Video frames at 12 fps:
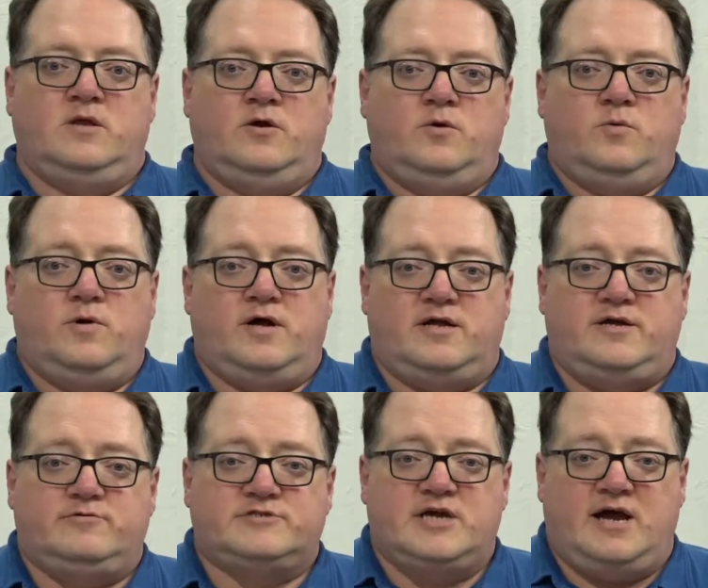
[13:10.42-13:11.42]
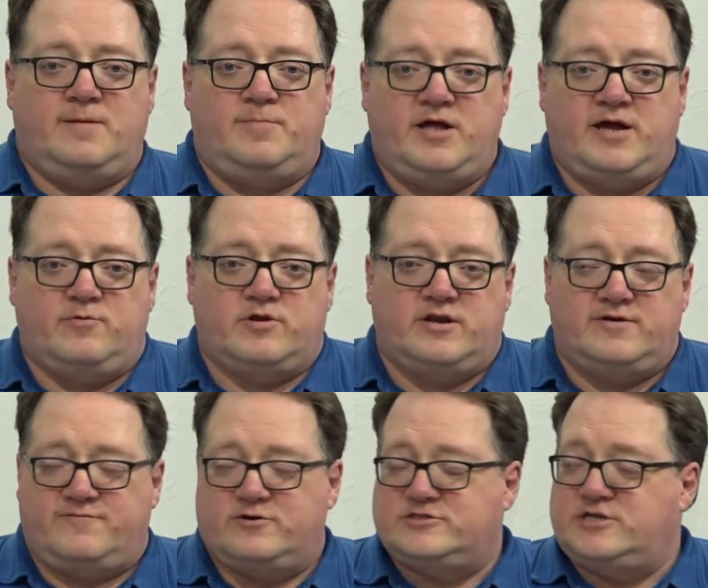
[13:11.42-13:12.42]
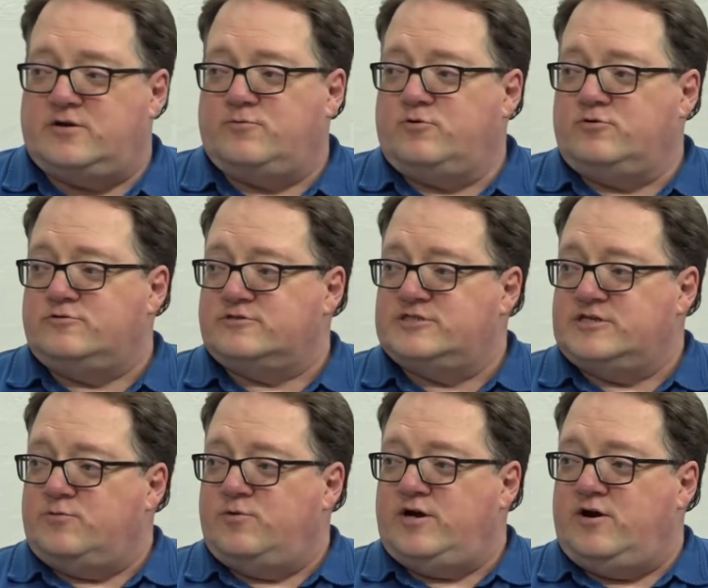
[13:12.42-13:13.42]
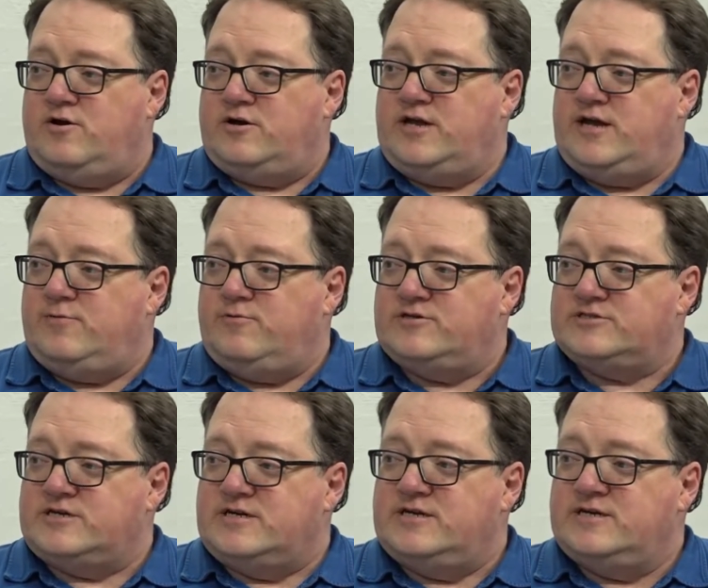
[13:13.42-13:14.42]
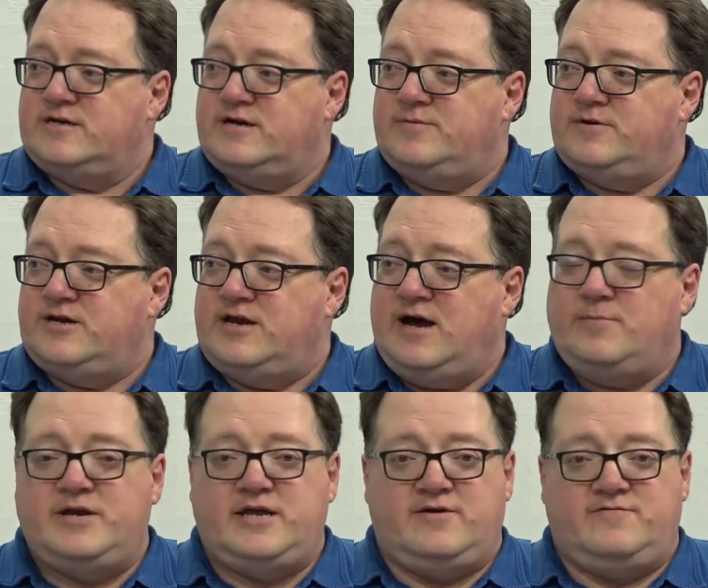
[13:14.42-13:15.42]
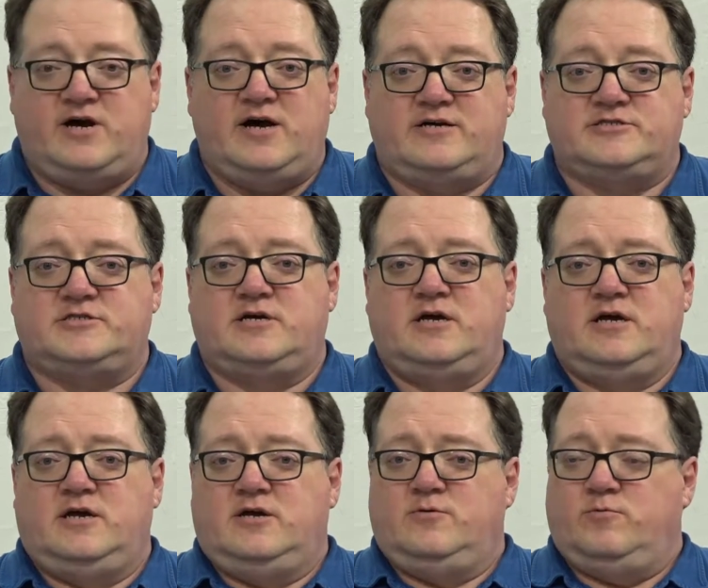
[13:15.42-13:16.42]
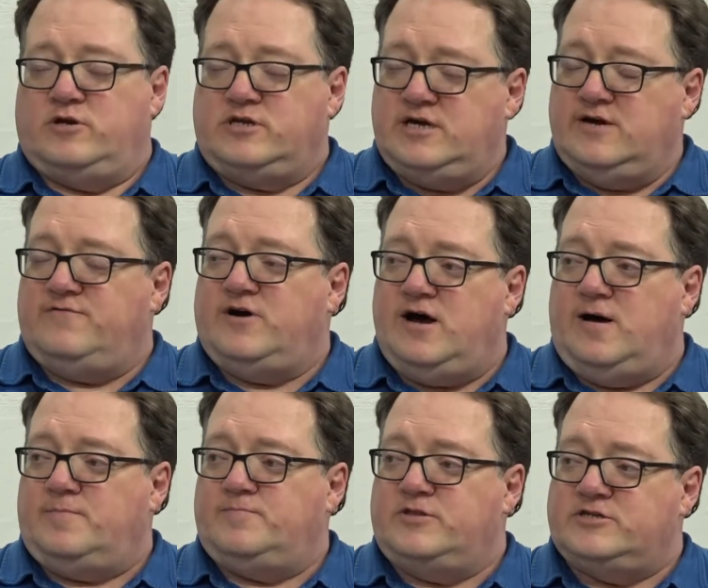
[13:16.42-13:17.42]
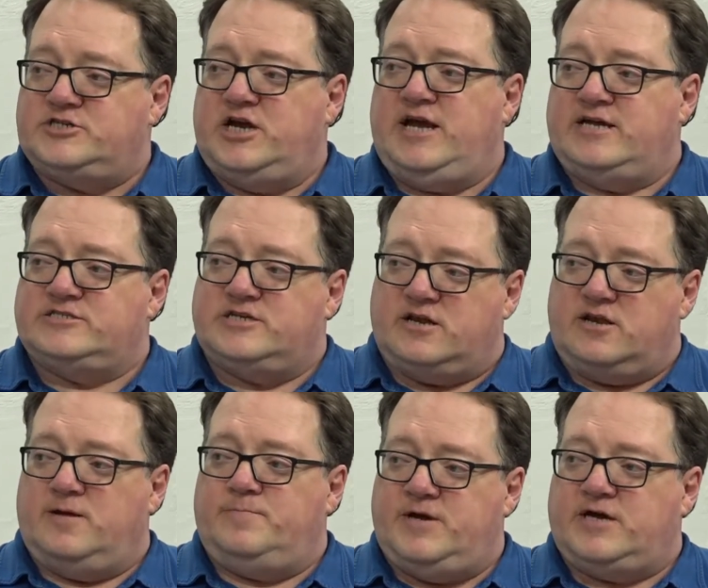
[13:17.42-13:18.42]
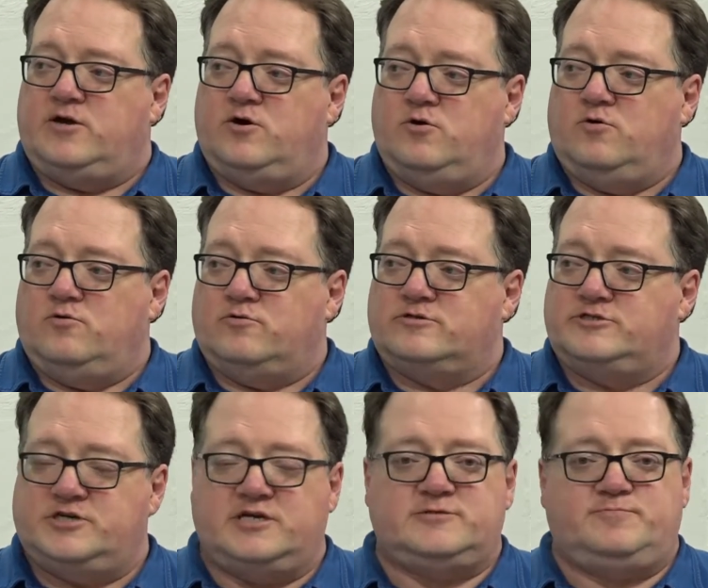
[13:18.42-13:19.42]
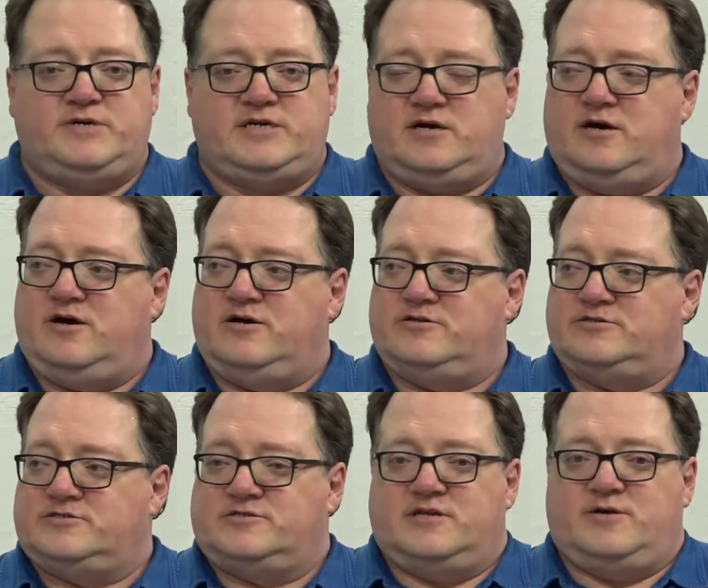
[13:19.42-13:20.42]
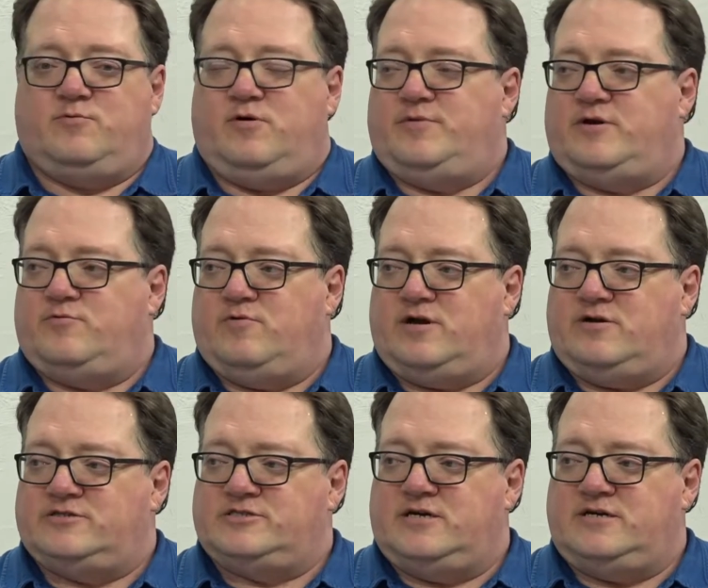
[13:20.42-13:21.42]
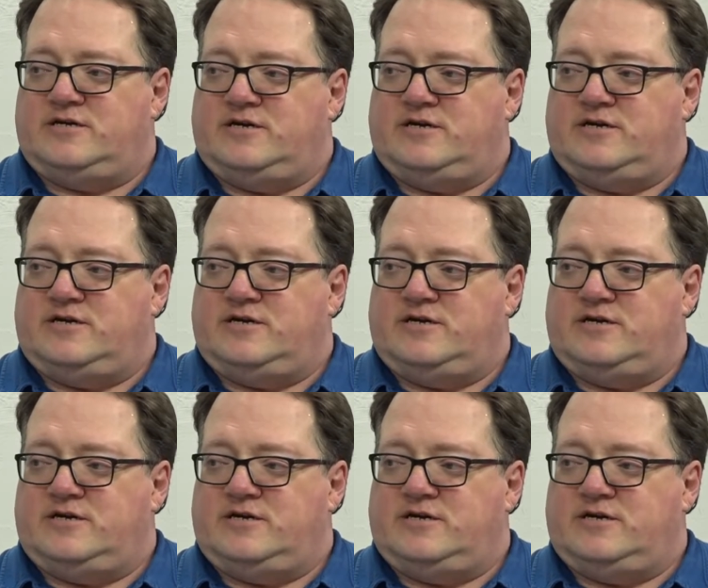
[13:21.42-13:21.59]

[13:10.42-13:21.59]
Well, he was kind of playing with a different set of rules than we are today, wasn't he? I mean, how many of us would give up the chance at Olympic gold just because they want me to run on Sunday?